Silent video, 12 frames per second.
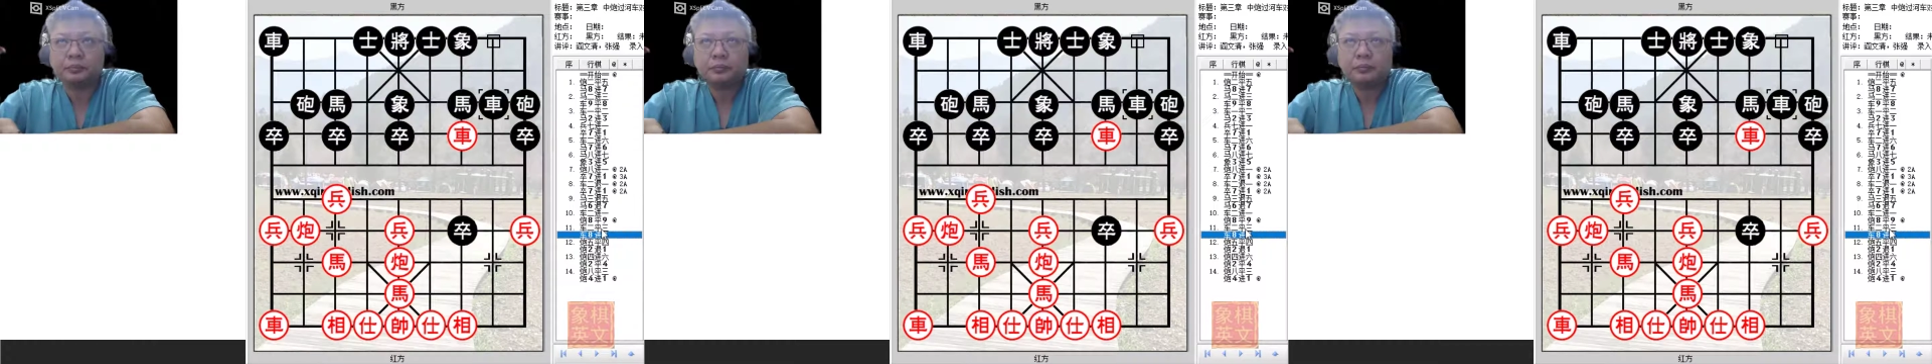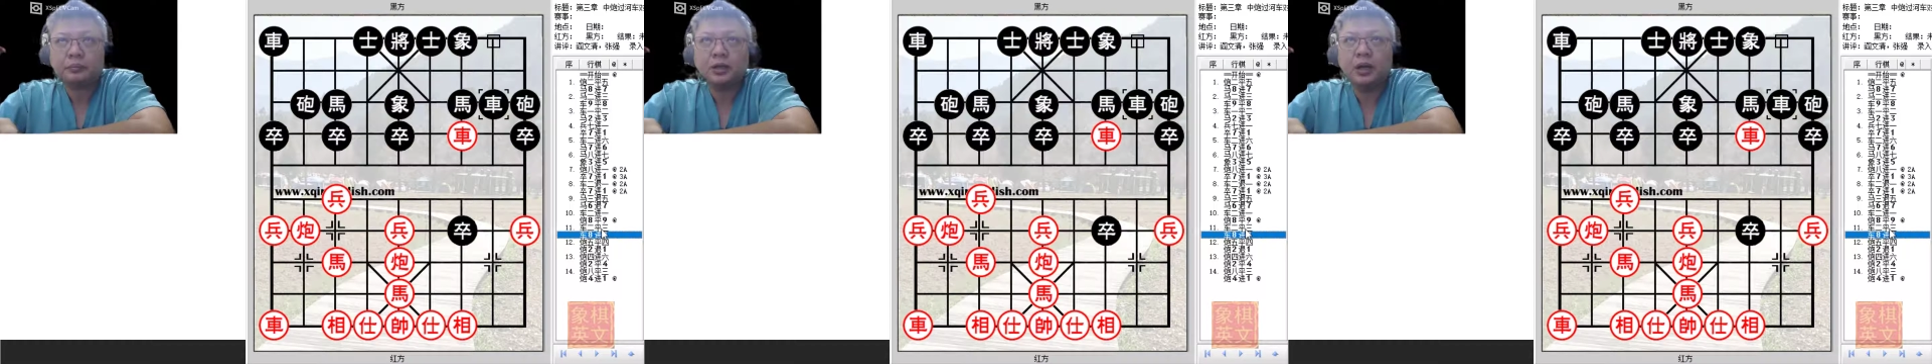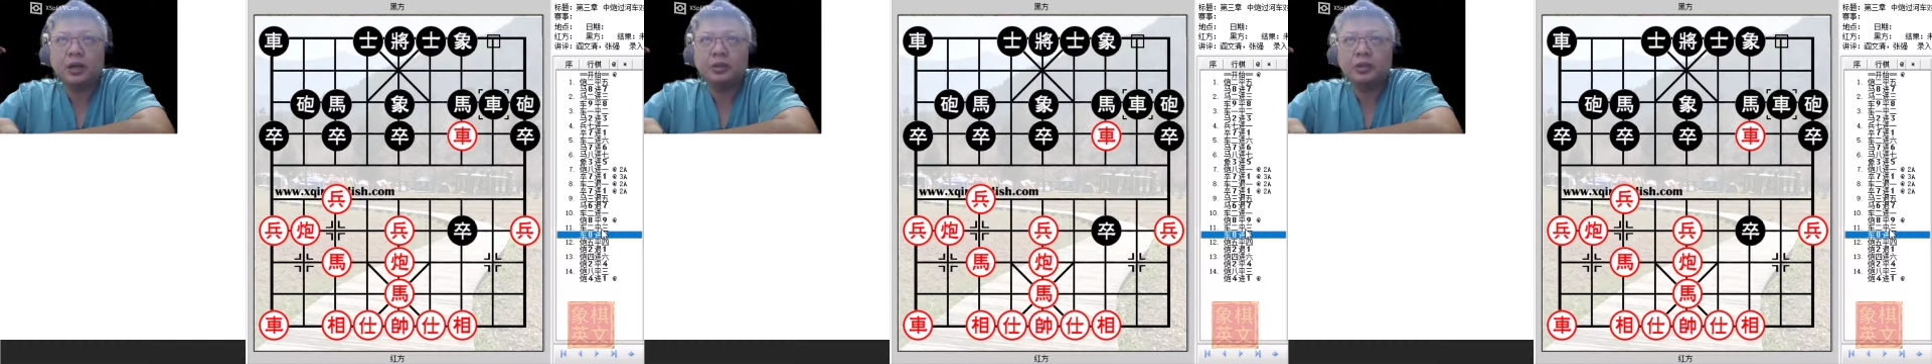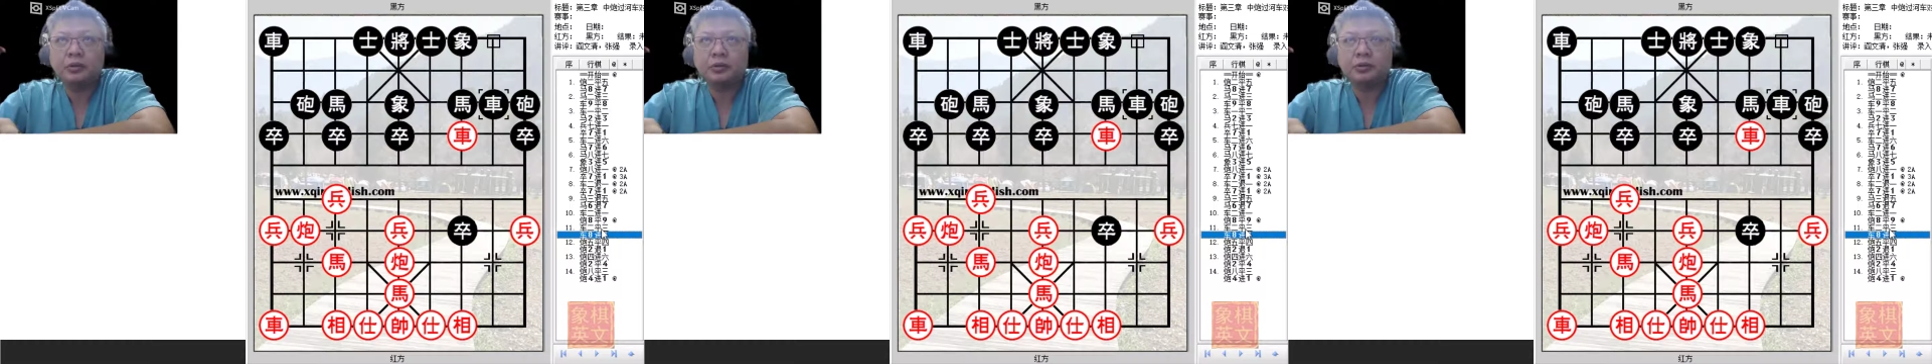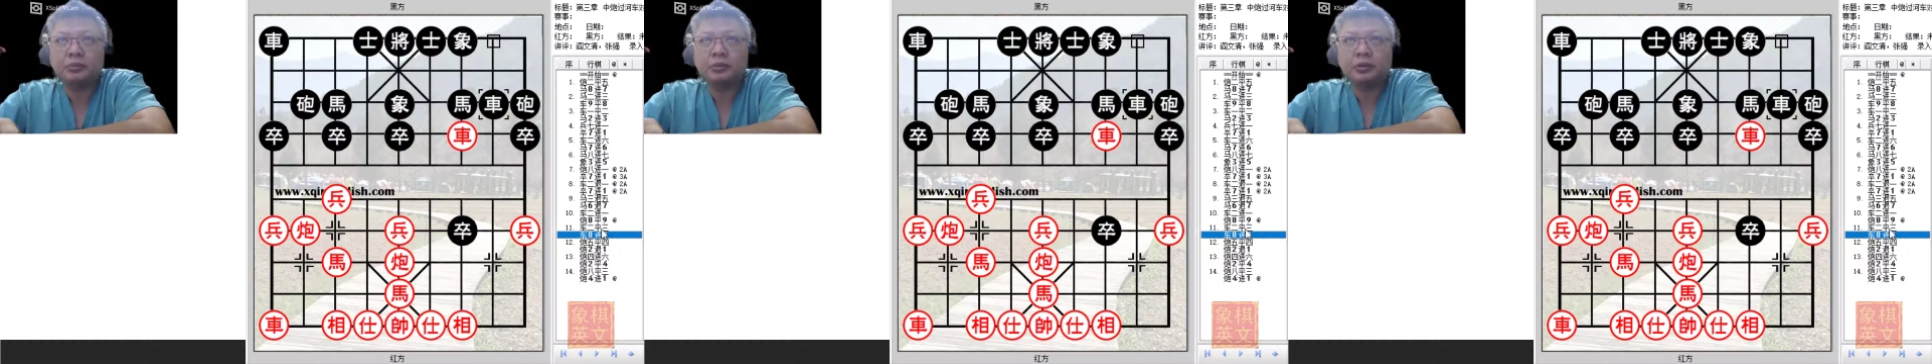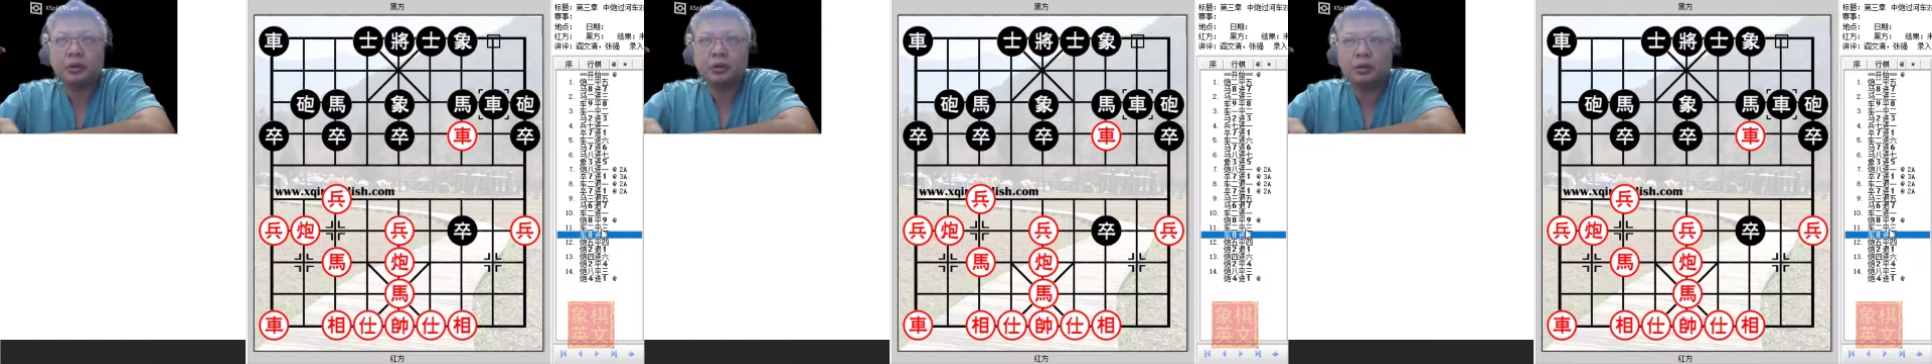high chariot to protect
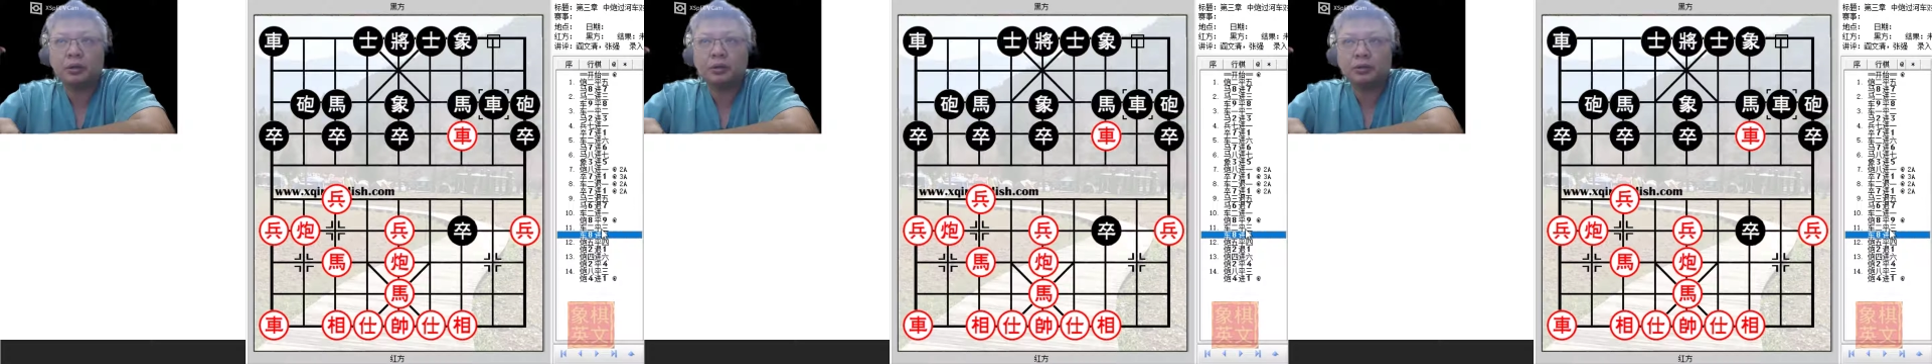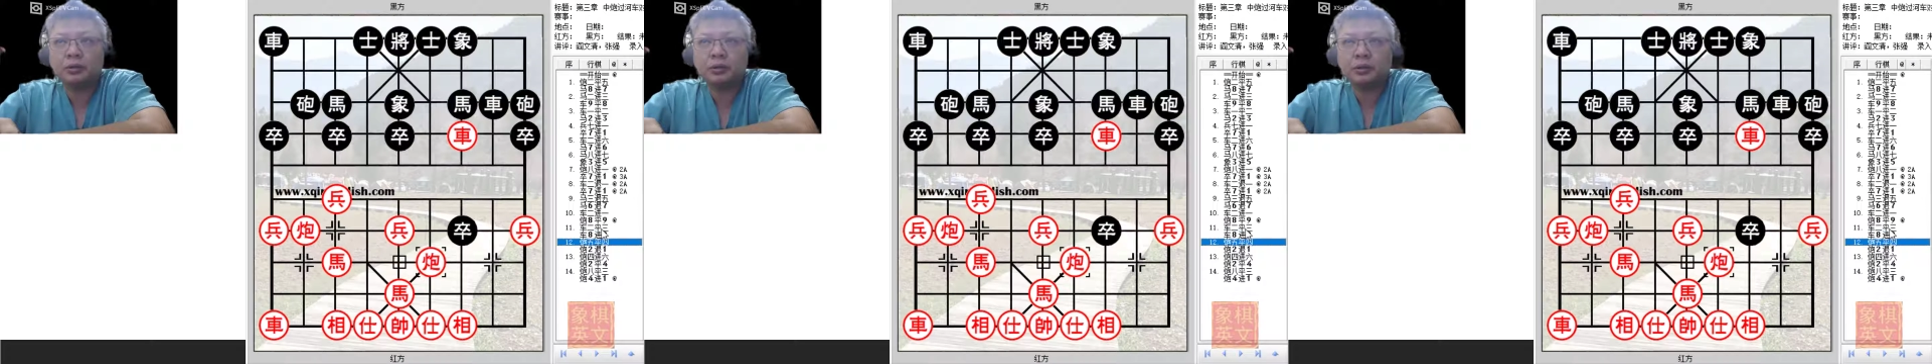horse,